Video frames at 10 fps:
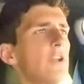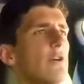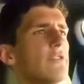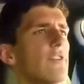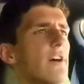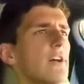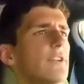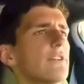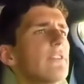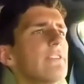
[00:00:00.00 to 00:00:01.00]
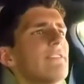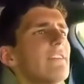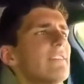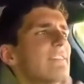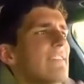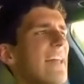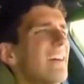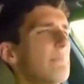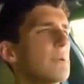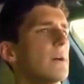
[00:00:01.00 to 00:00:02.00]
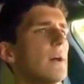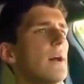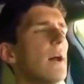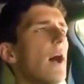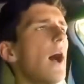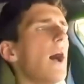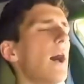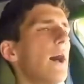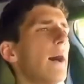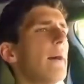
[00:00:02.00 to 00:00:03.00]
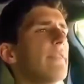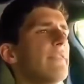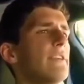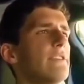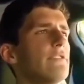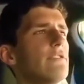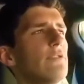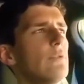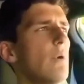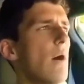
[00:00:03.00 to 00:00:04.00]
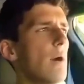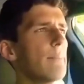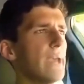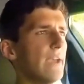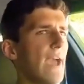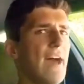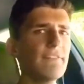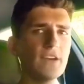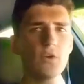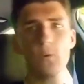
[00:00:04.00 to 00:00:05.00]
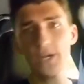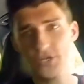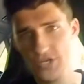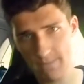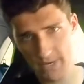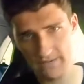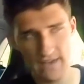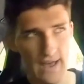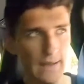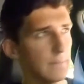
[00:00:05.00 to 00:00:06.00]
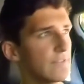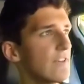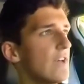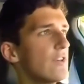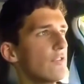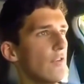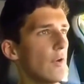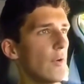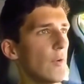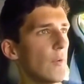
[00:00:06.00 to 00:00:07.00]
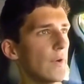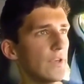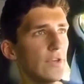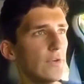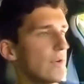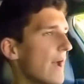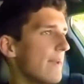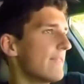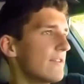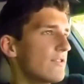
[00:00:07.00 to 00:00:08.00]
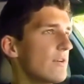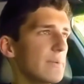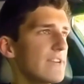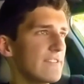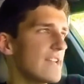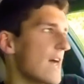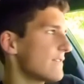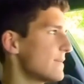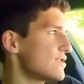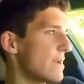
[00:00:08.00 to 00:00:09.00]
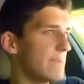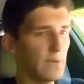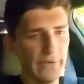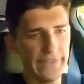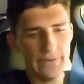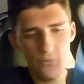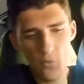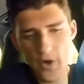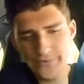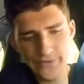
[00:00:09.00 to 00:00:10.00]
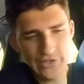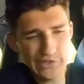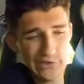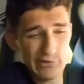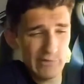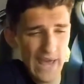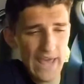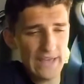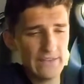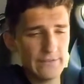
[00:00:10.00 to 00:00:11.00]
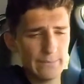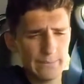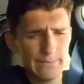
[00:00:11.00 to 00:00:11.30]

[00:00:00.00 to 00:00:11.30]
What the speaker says: notes on your listing setup, these 2 are big. Having quick shipping times. So there's no reason not to be shipping within 1 to 2 days.